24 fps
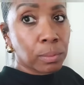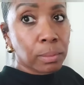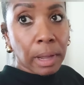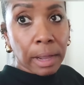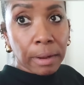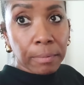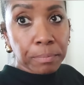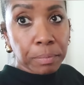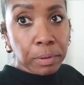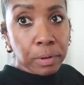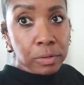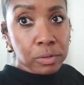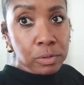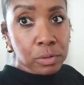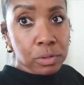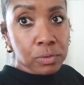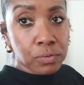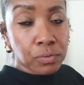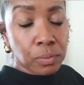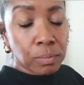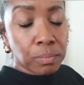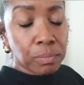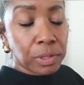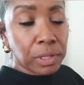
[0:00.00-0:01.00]
I
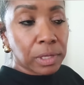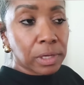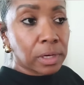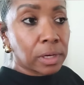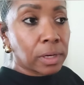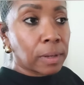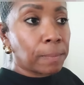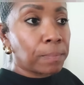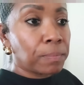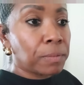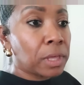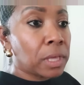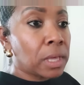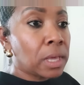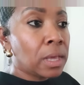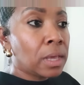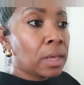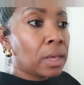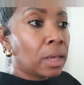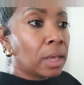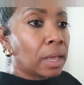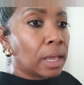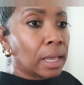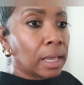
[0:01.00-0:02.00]
purchased from them
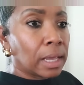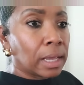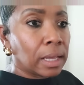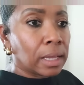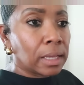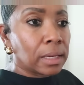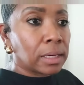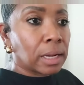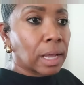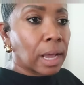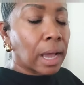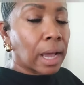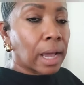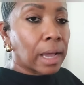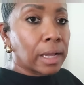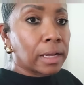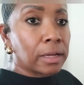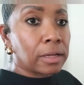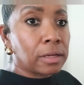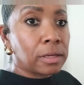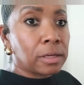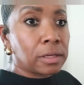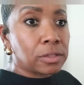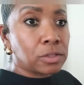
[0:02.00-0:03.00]
and
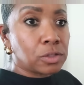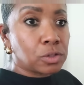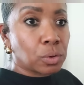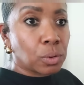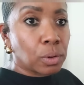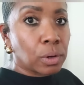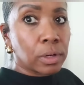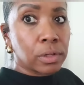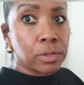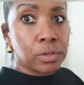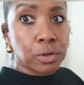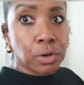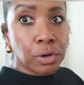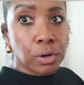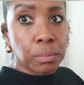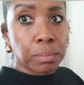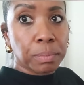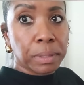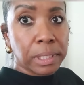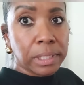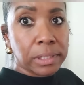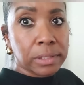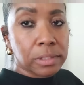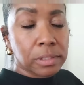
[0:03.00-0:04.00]
I enjoy their
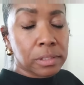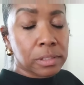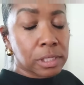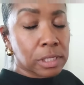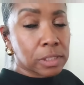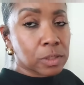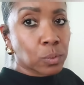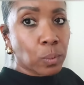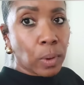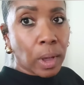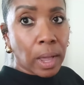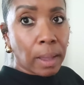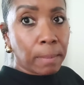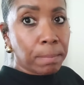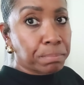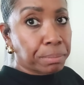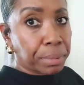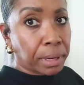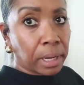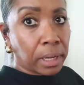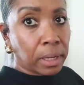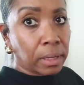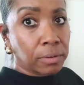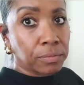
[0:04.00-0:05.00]
pieces. That's why I
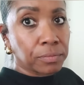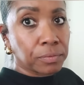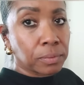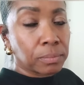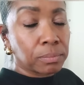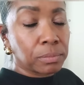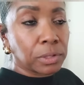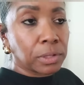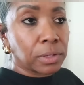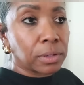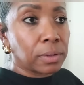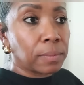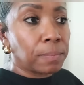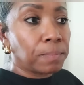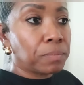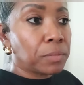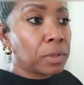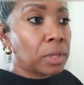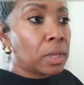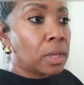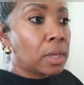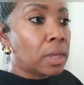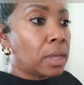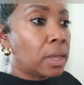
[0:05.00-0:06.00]
buy from them.
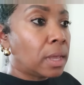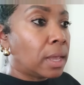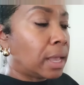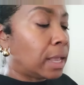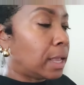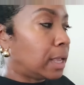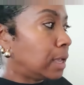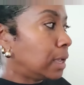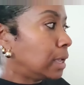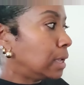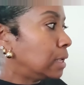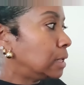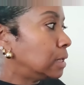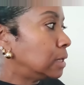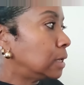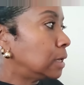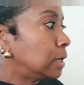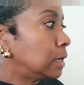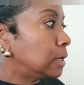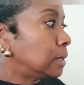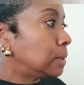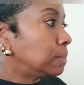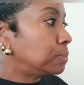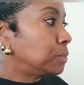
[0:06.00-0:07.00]
And
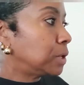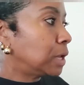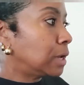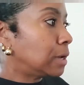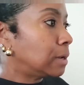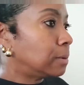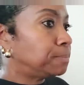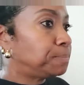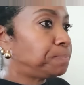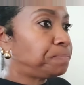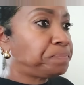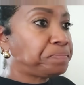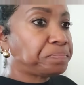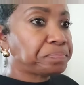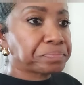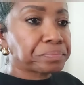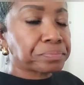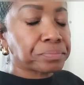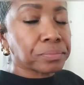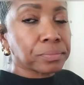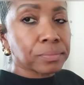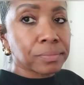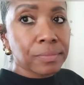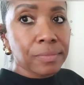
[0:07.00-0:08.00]
um, yeah,
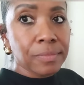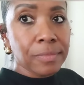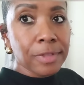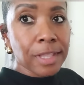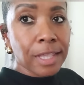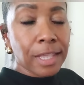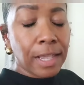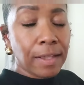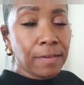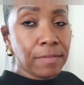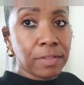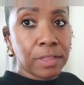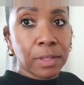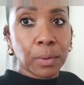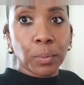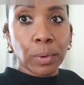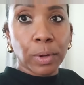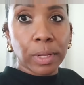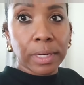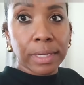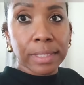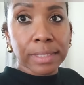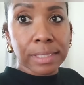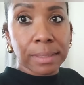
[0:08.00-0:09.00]
even the
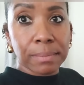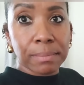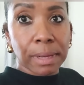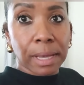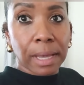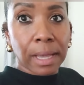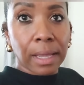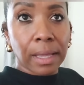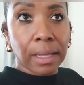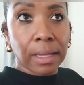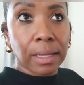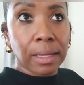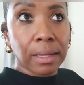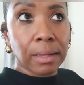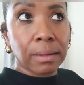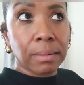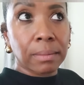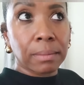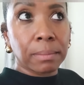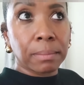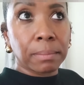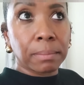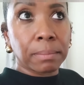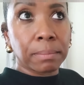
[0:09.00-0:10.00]
one that's in my
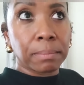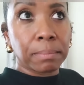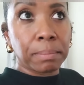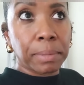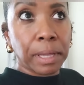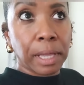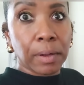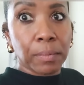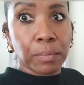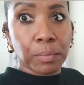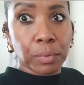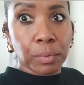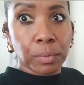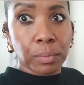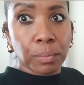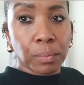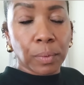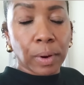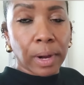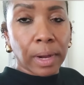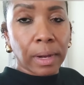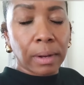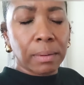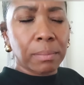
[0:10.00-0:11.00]
bedroom,
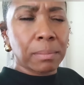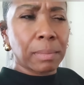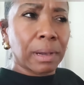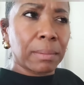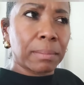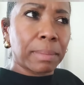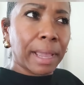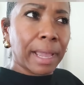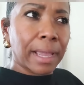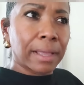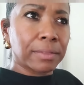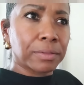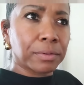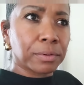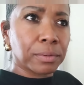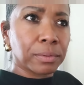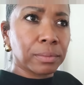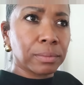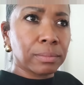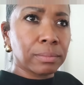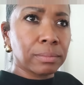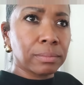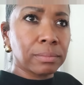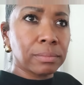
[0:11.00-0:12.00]
right, in my
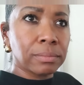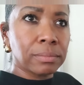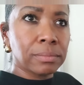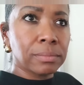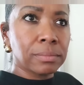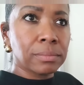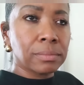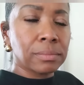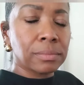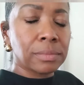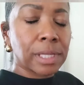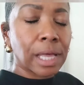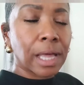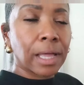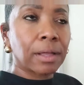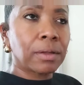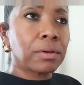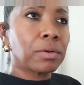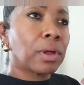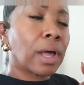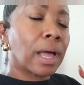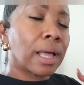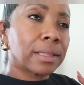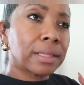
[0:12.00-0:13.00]
bathroom. I
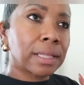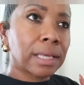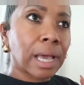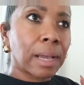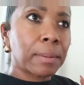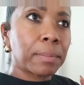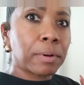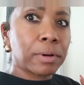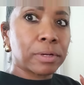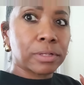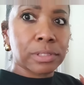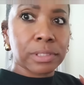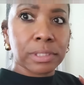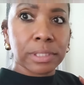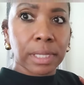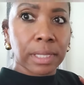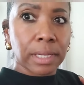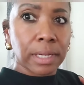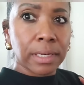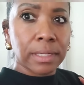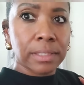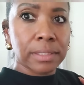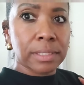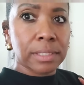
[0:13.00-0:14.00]
don't. I think I purchased that.
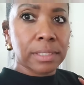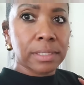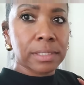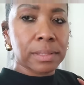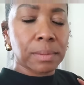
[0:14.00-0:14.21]
They didn't send it to